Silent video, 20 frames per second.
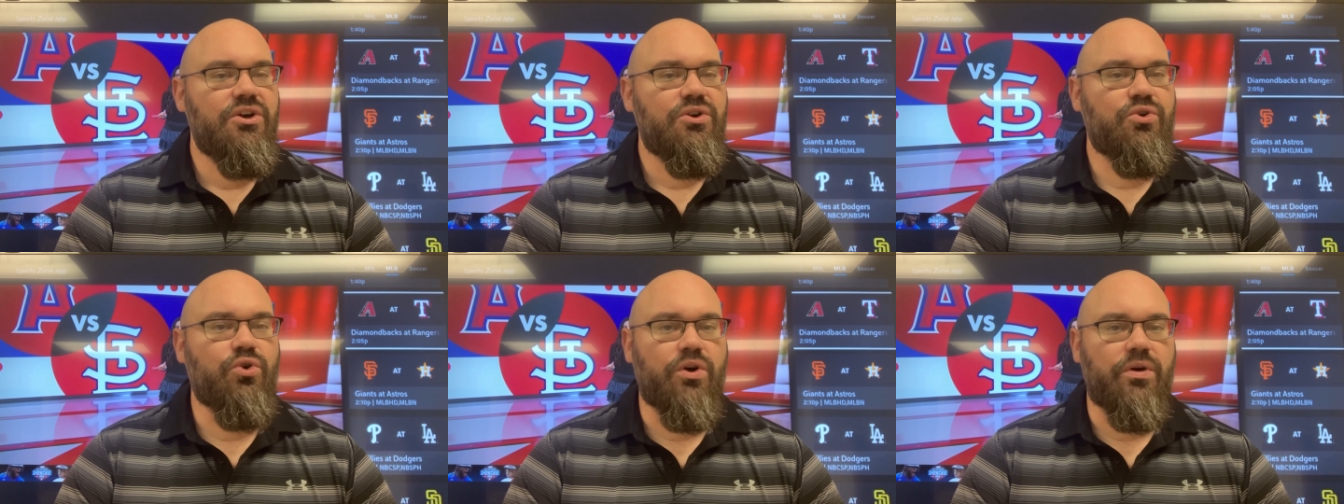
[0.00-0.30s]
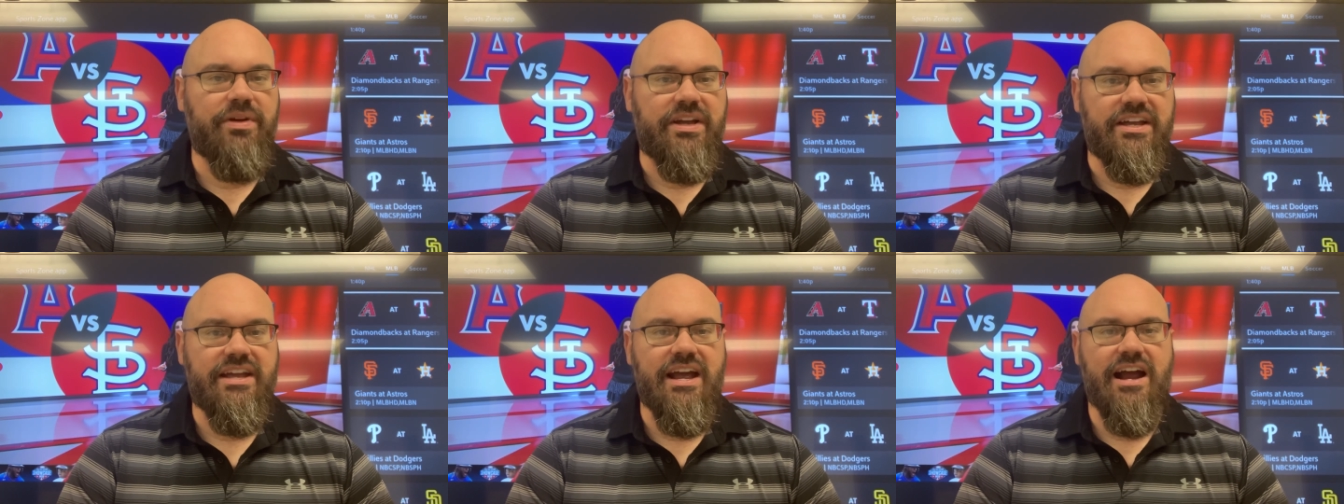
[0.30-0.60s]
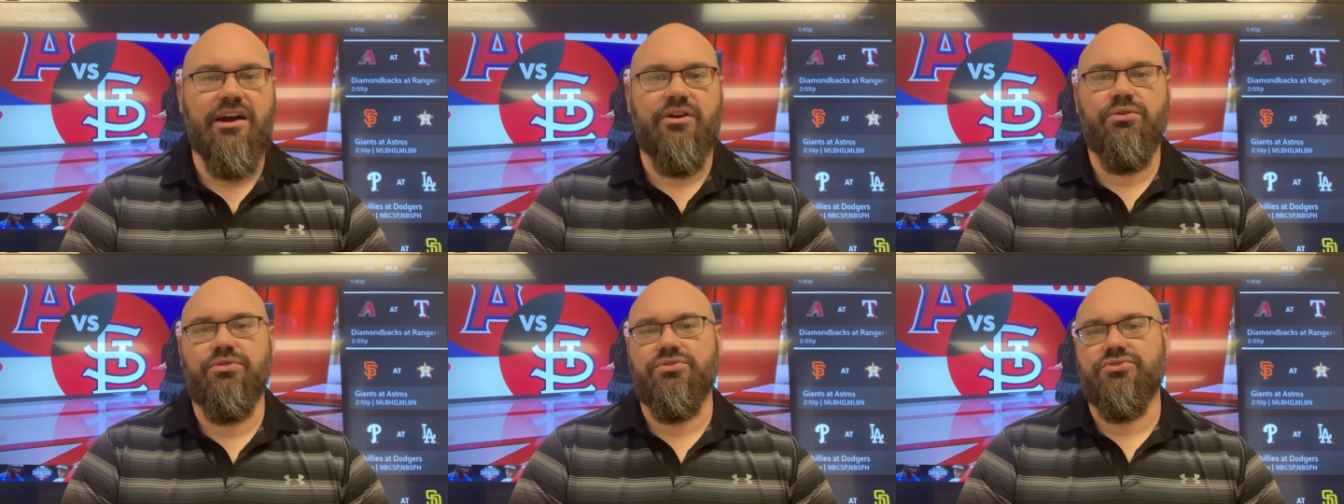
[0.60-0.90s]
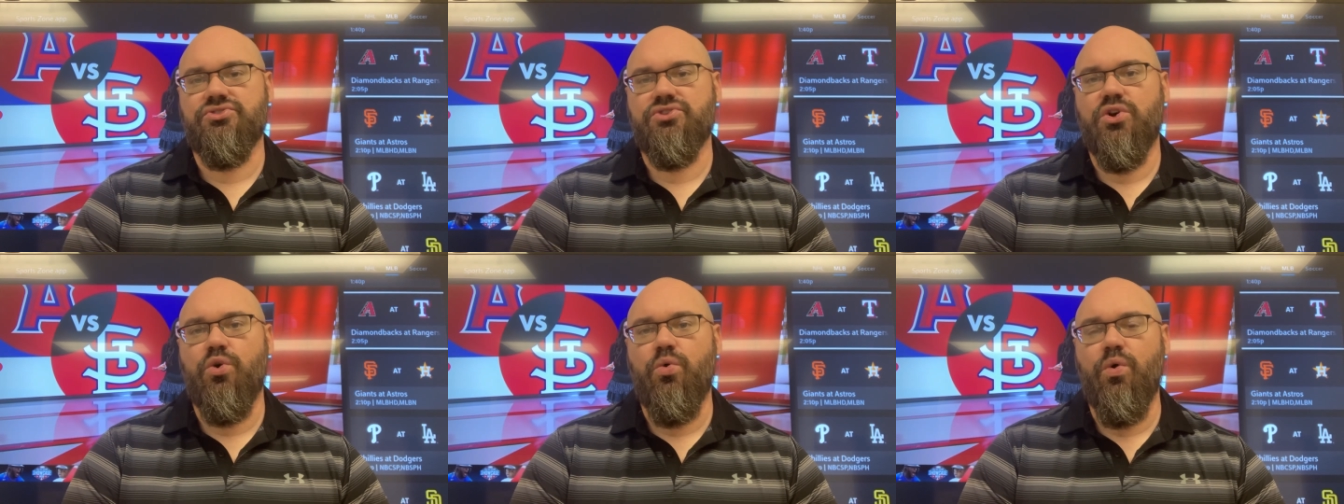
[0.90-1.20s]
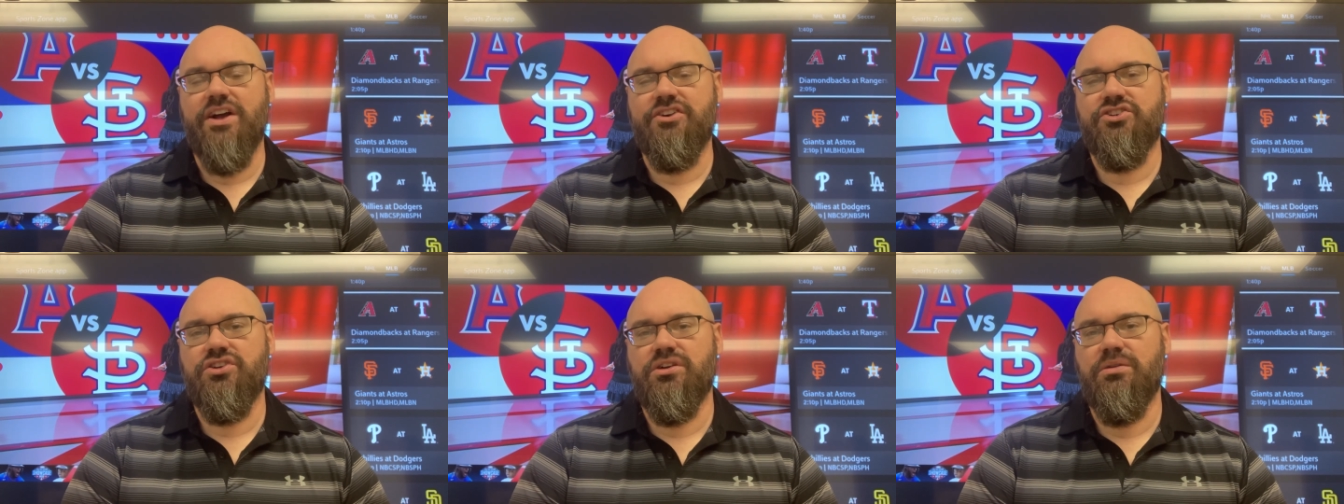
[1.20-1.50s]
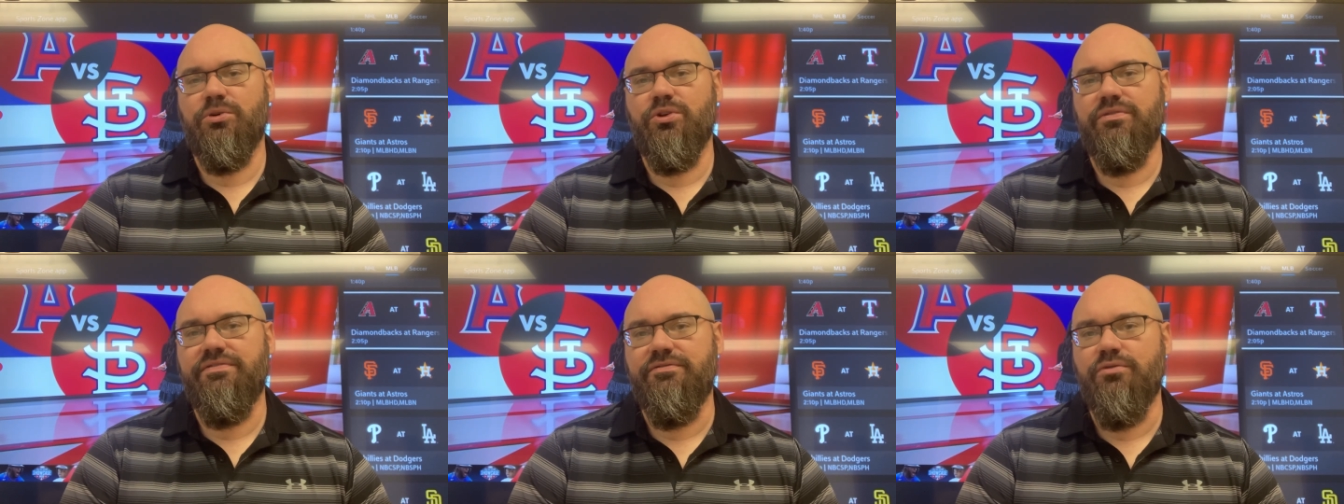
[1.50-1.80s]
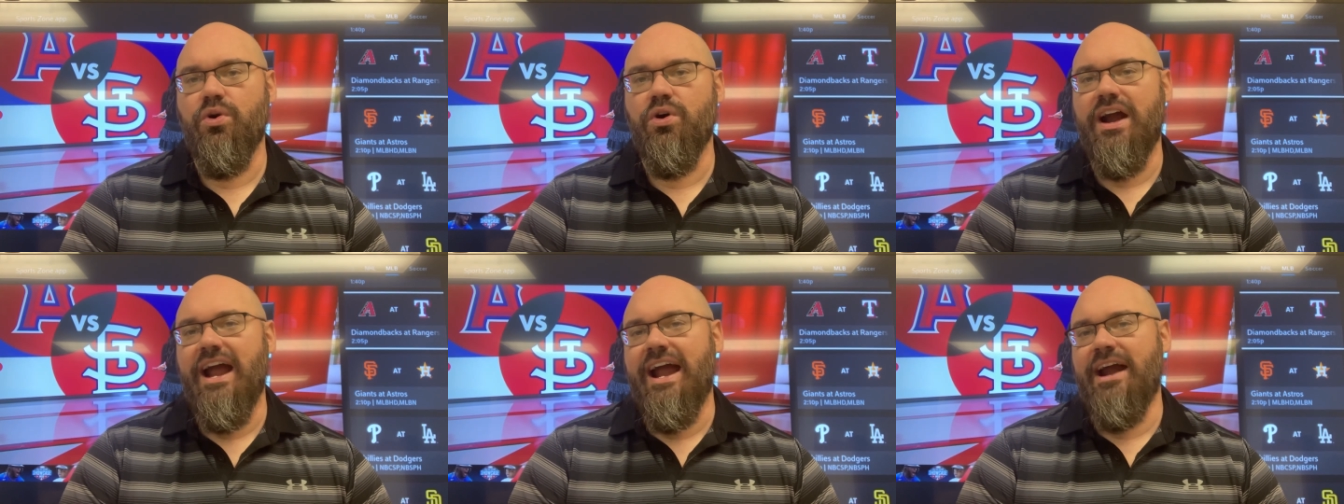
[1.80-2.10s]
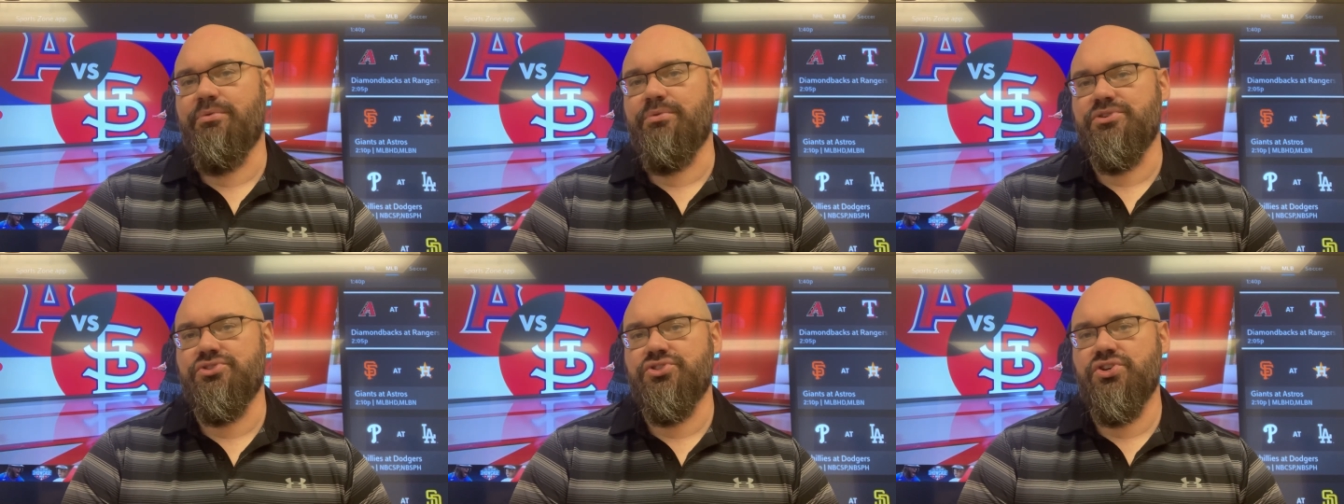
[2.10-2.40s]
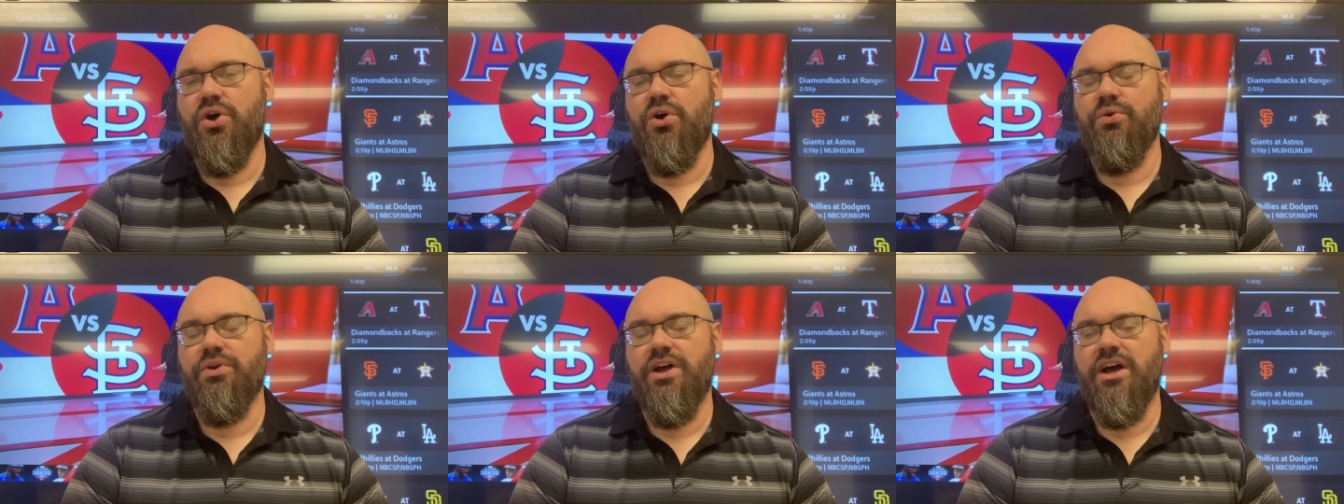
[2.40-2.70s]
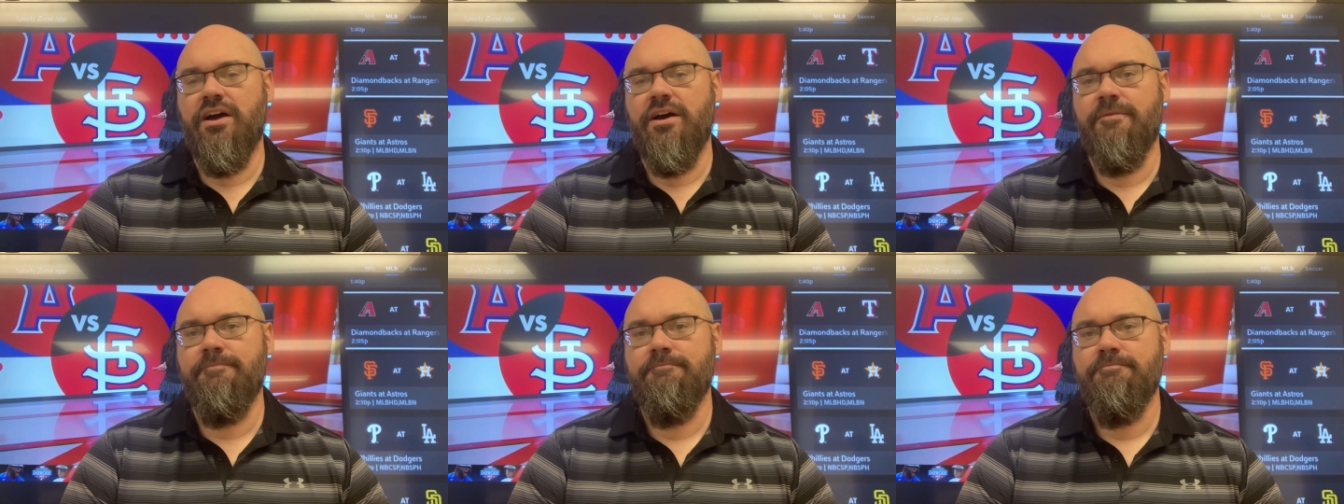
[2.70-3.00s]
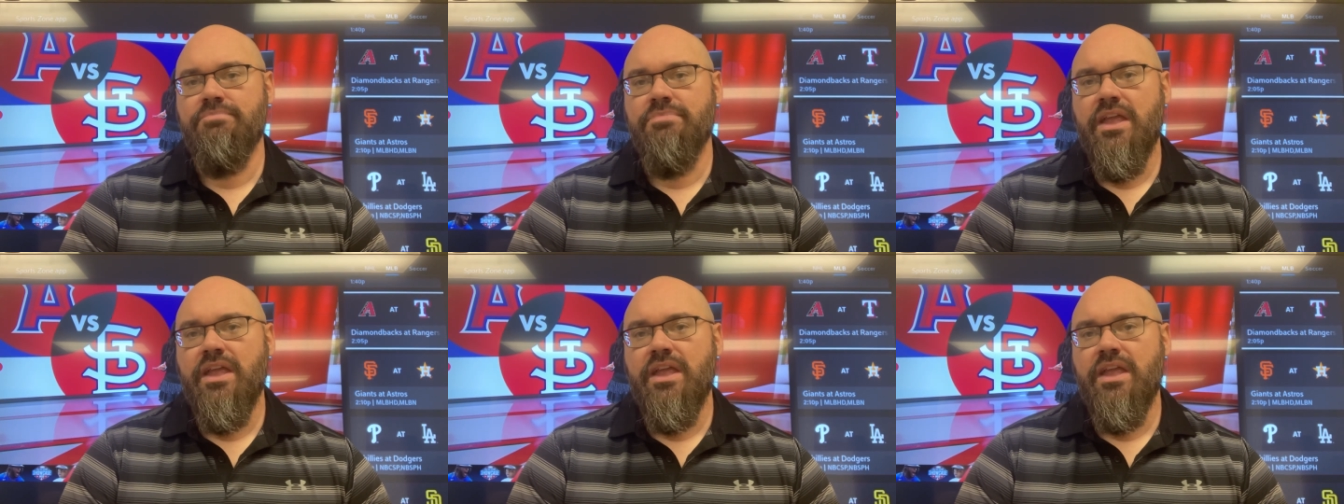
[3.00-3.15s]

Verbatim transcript: Corbin Carroll's questionable for Arizona.